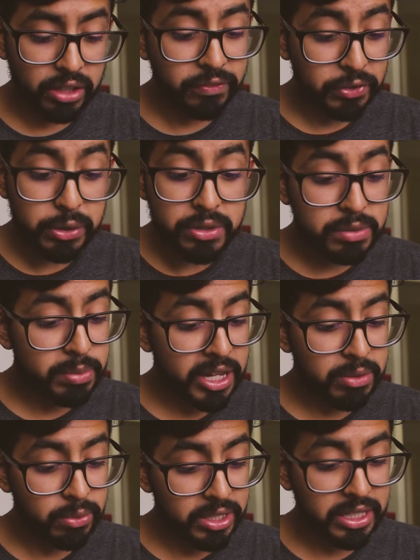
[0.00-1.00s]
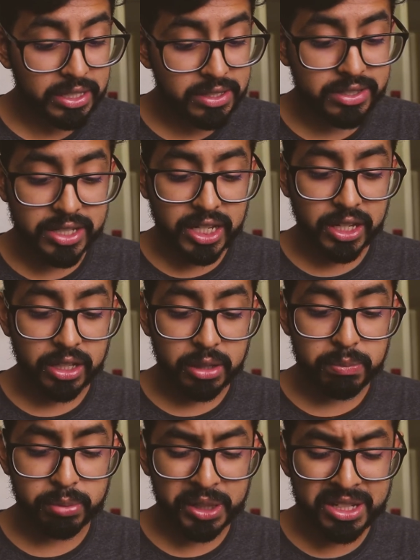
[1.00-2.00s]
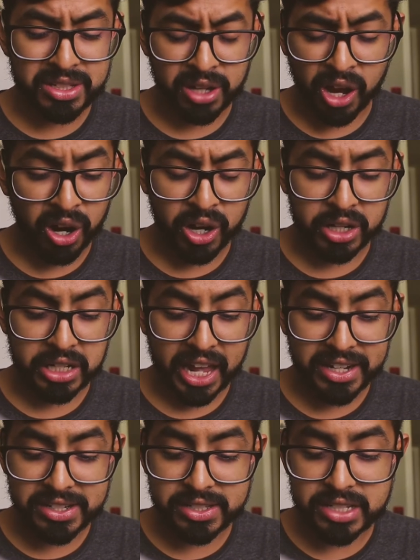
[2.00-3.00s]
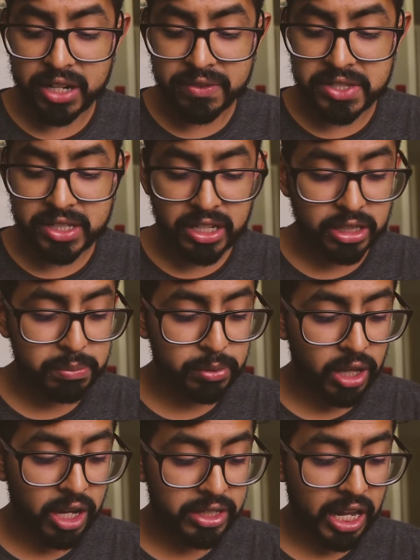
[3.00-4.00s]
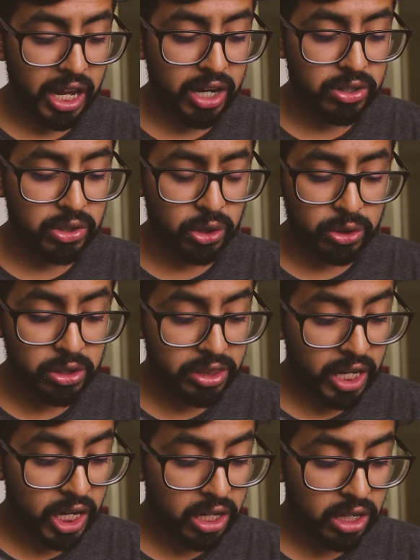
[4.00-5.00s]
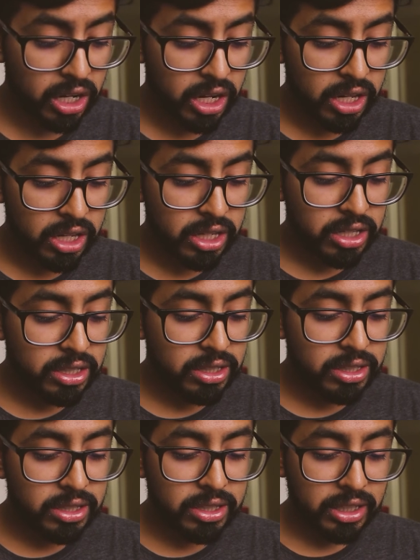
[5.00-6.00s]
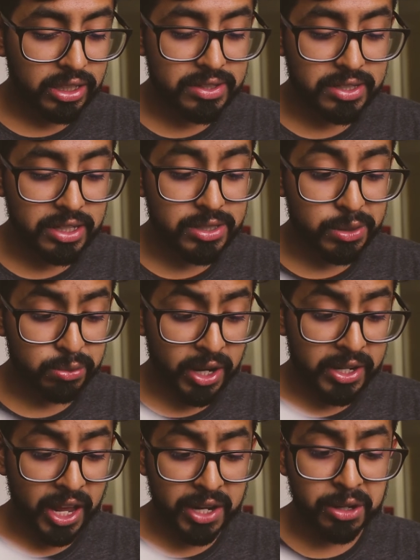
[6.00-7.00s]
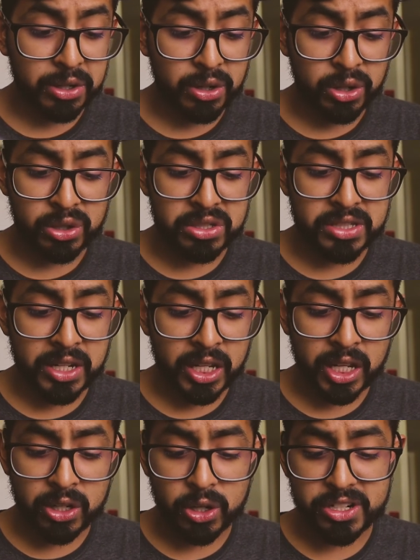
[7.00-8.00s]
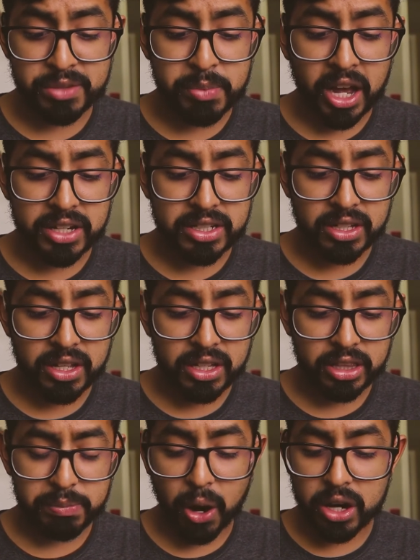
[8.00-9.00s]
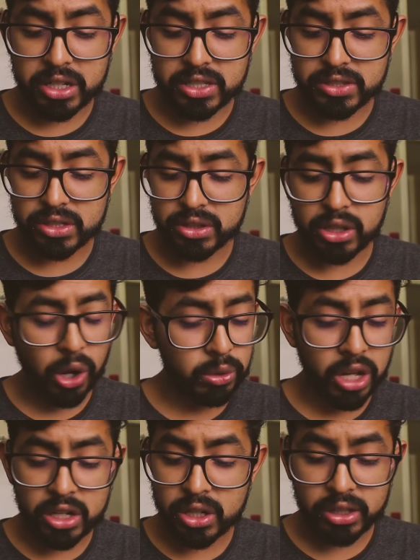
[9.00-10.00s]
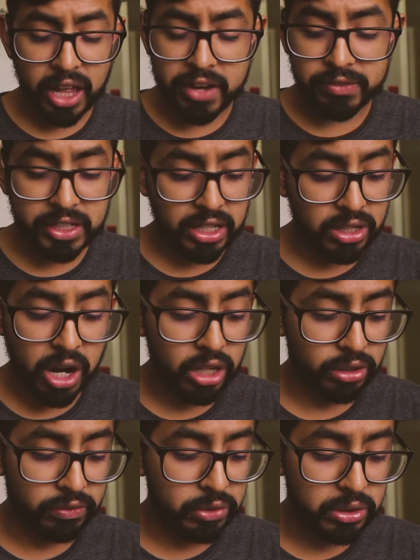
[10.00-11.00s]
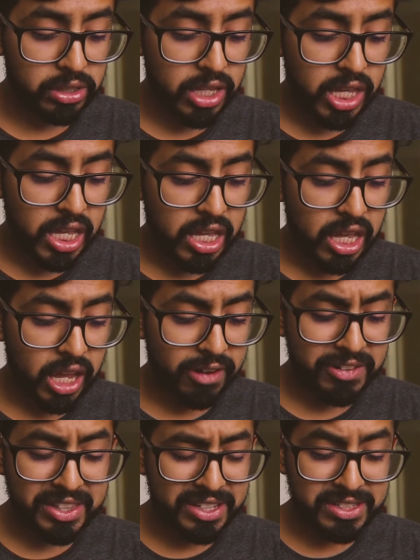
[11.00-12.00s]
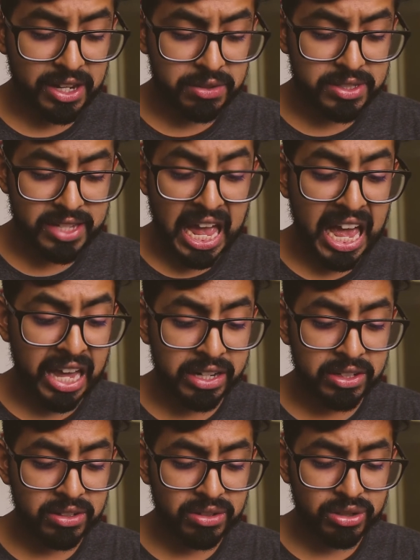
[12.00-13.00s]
confused by what he is seeing, blinks hard and instead of seeing the blonde-haired girl there, he sees a red-headed girl sitting in her spot. The park is no longer lively and colorful. Everything is now sad,